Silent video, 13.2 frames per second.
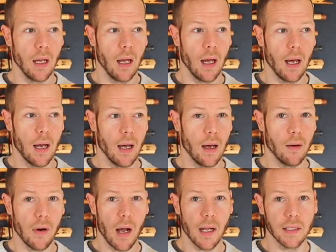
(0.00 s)

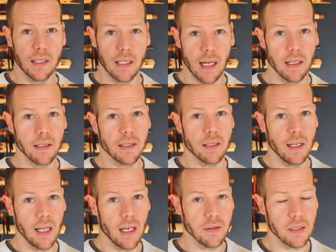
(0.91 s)
Ron Stutz,
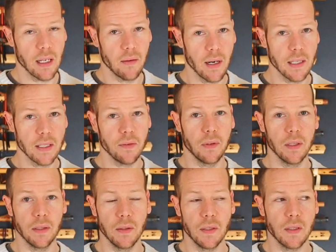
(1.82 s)
Native Sunrise
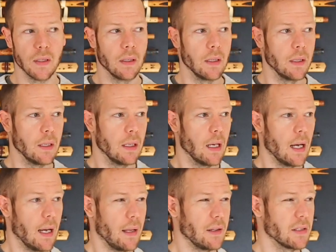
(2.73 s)
Flutes.
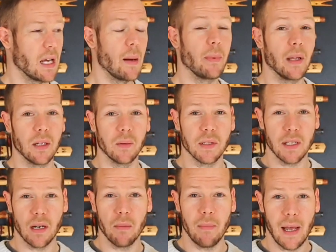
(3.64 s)
There's a couple other ones
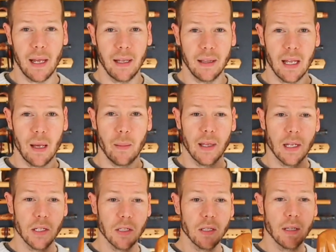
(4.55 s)
that are making them, and
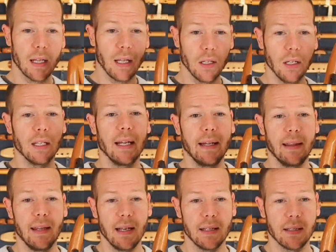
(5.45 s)
they look like
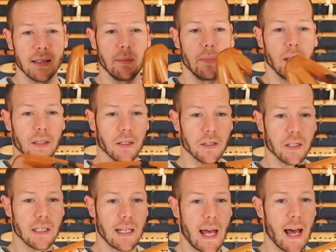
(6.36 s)
this, but they're
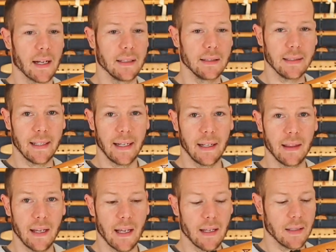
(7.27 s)
stacked like
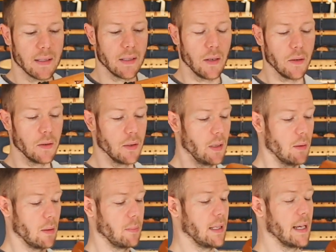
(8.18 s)
this. So you
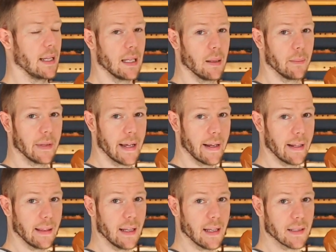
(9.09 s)
would play them
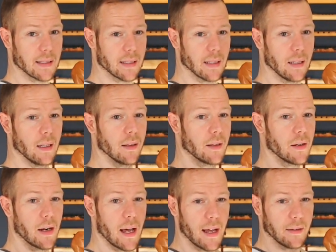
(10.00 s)
like this. They're
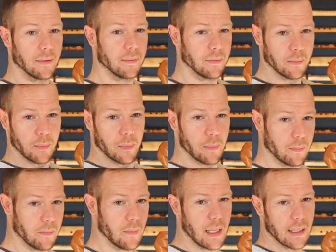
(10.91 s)
not
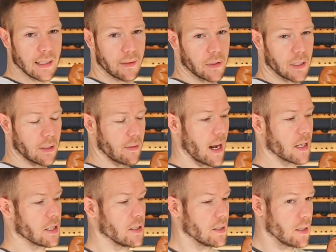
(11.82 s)
in different
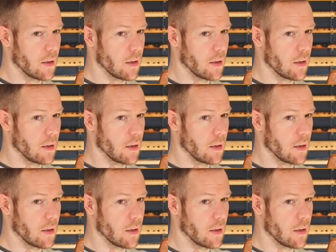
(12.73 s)
directions.